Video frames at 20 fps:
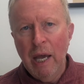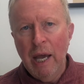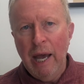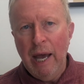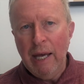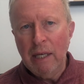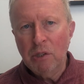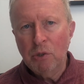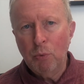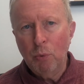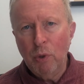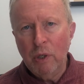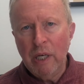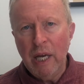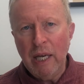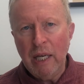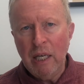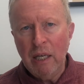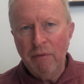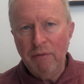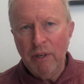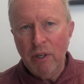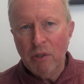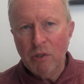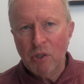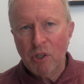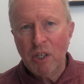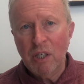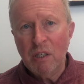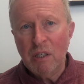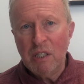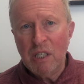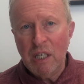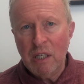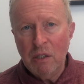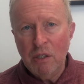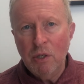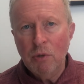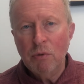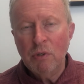as would Avia's
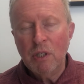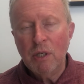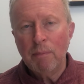continued